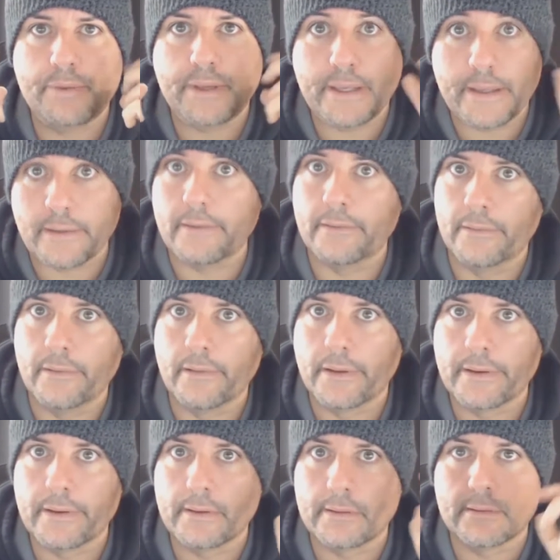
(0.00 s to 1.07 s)
being
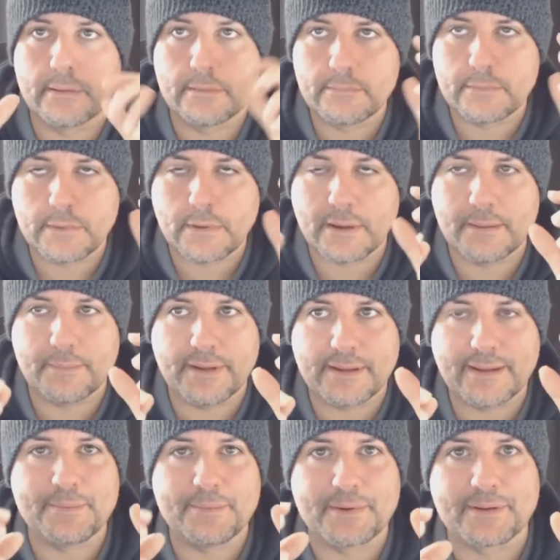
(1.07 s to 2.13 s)
enlightened, and we'll talk about
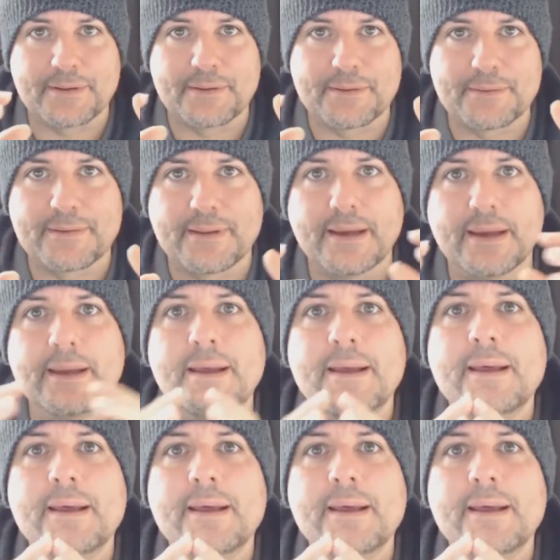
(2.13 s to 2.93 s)
that one another day.